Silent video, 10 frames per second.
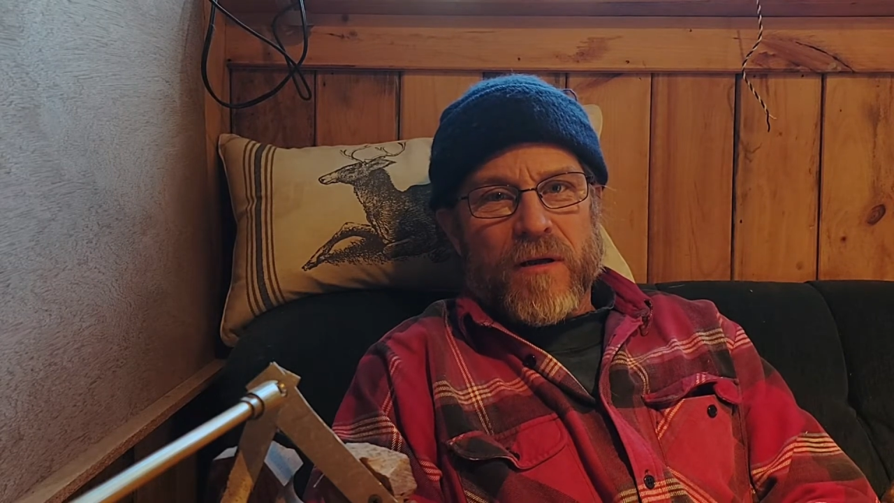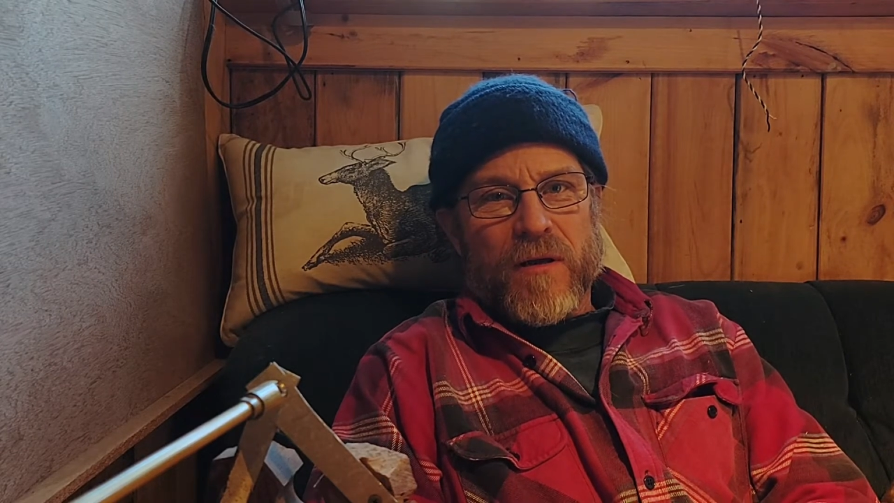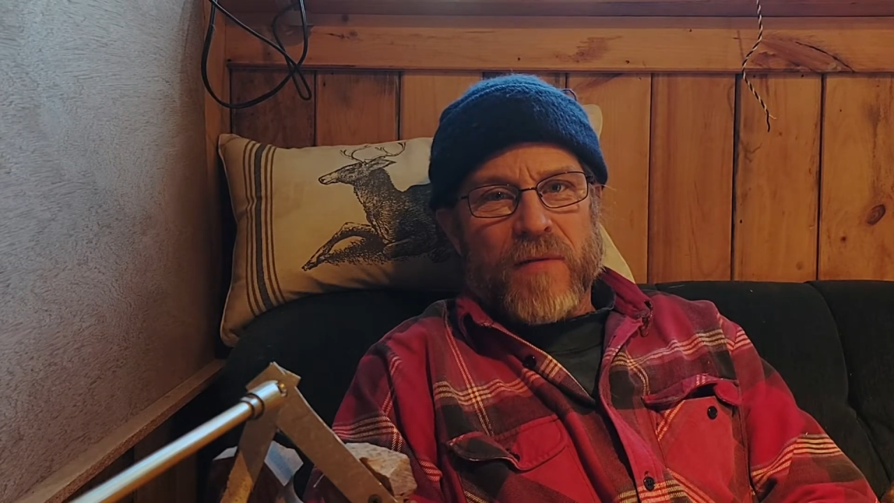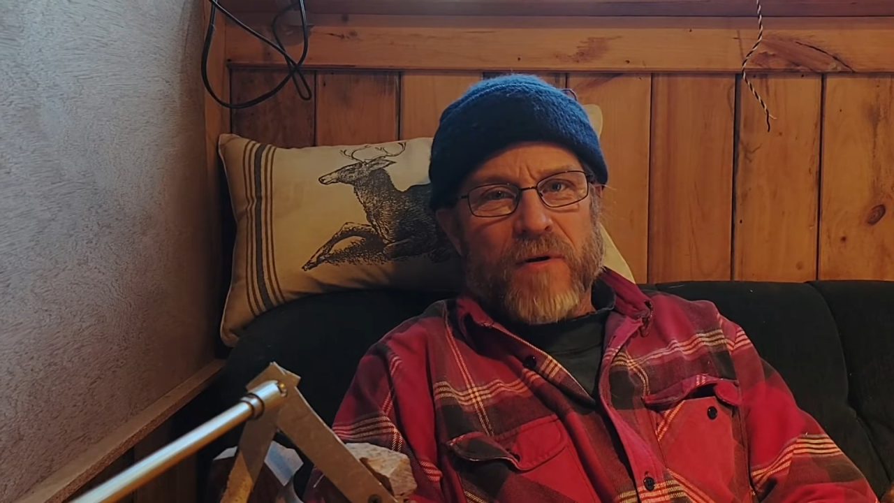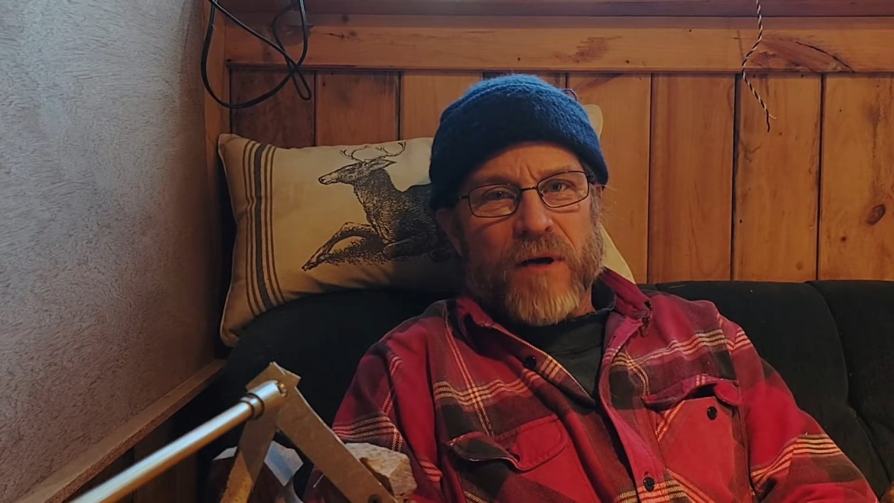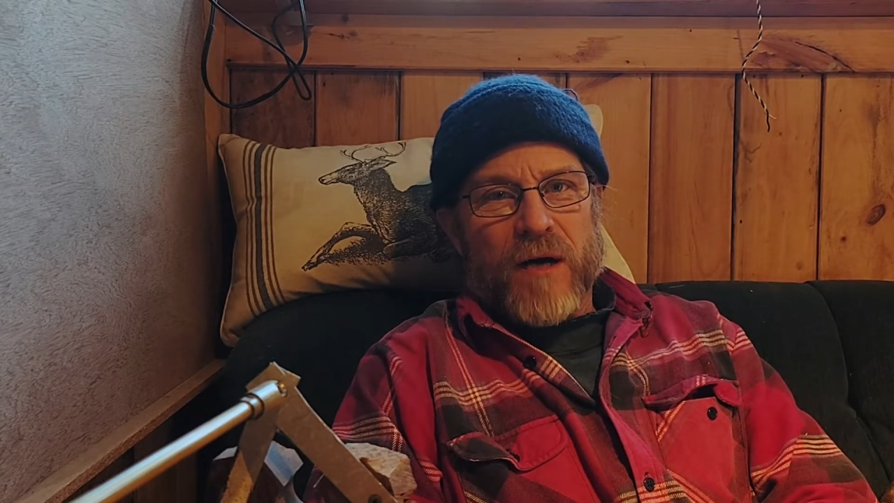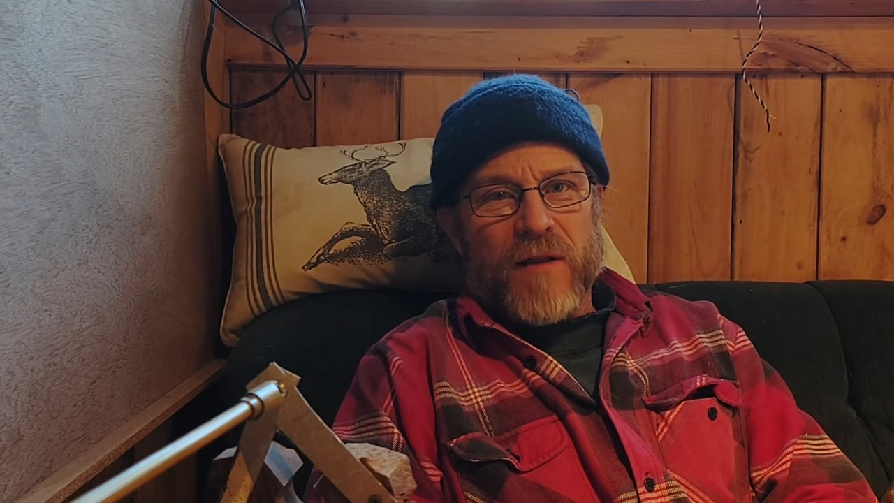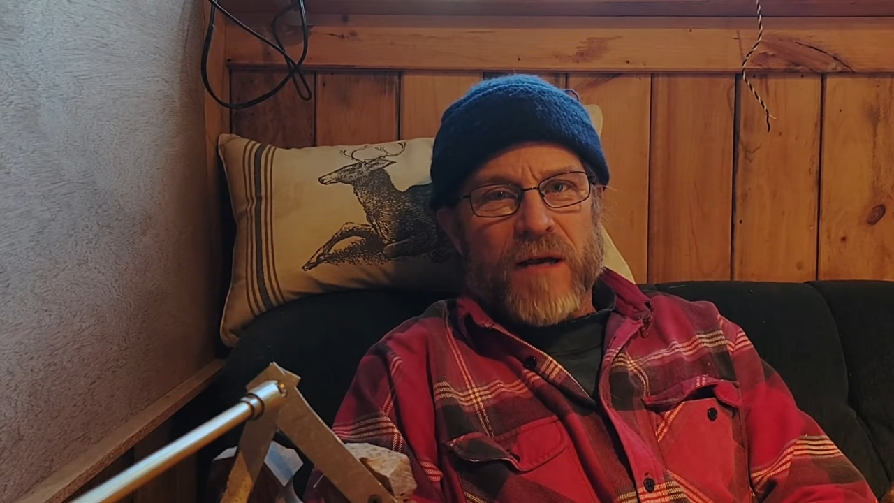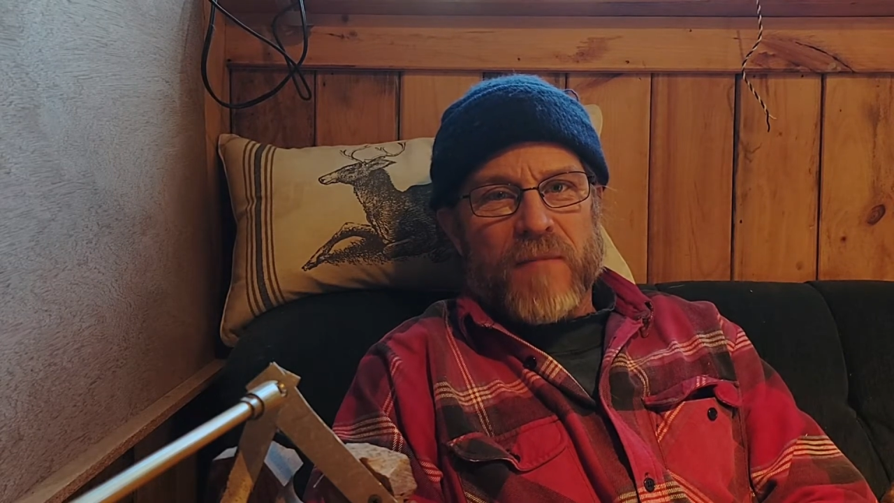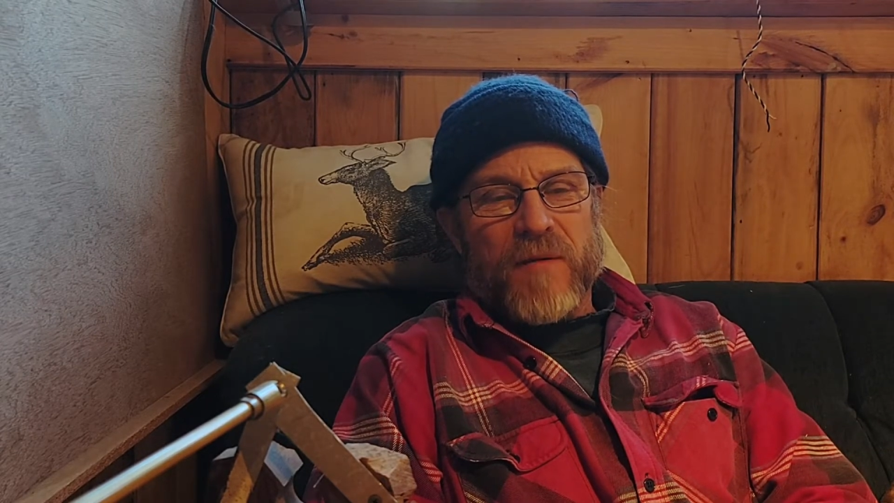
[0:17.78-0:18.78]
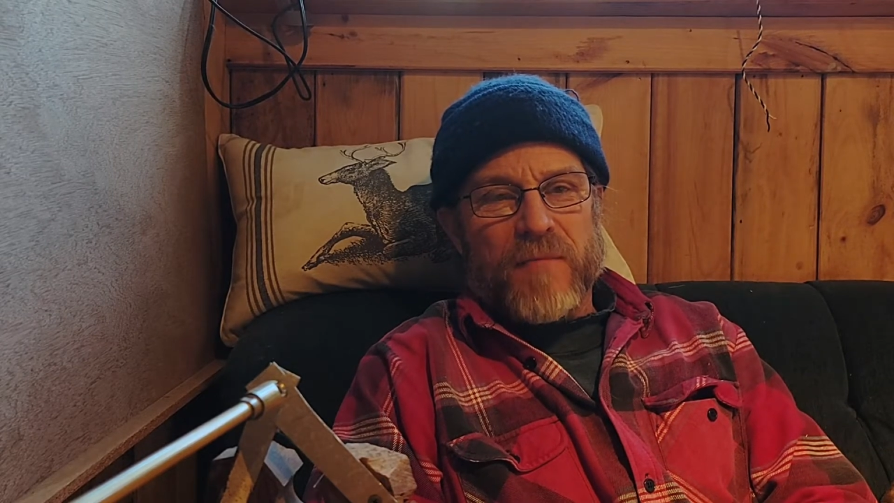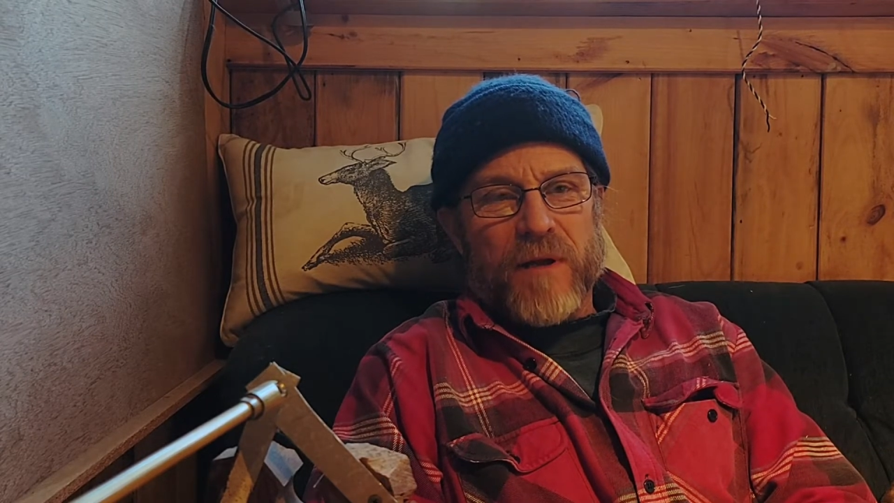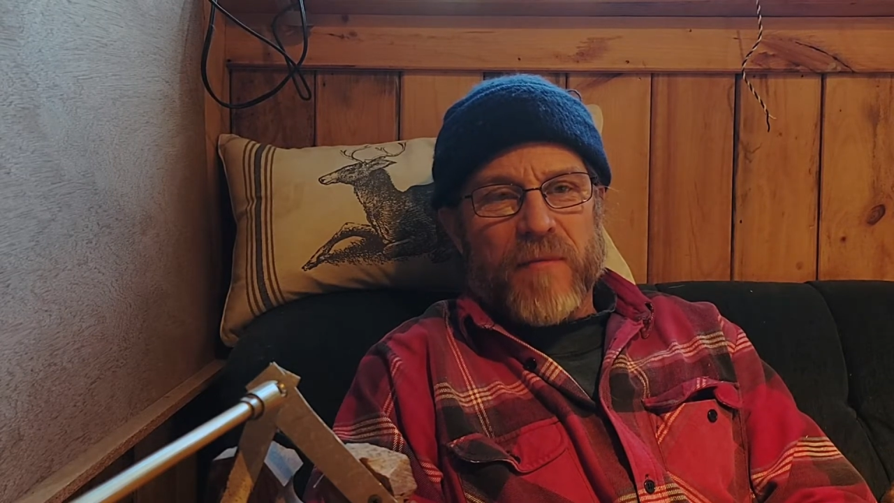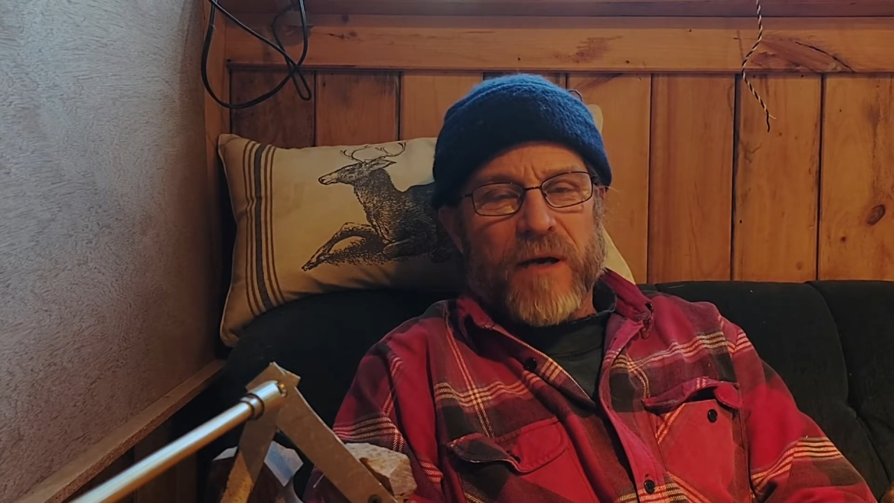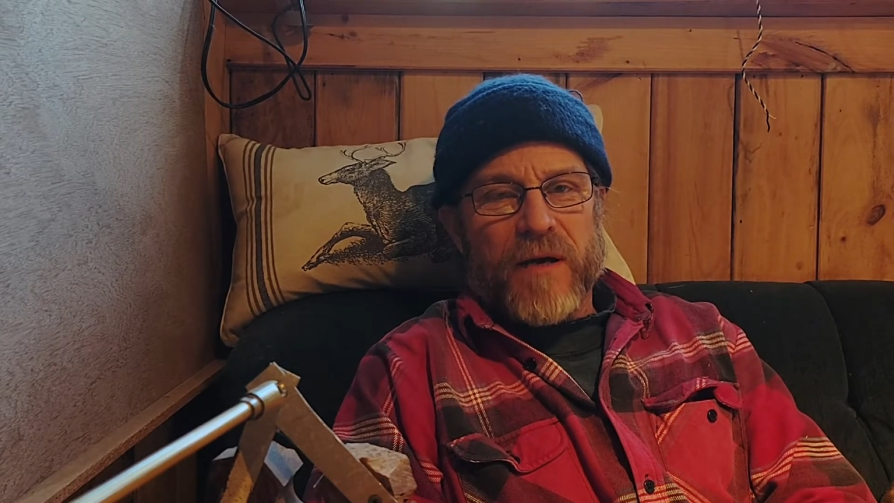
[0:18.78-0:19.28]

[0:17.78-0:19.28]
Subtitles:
simple concepts in plumbing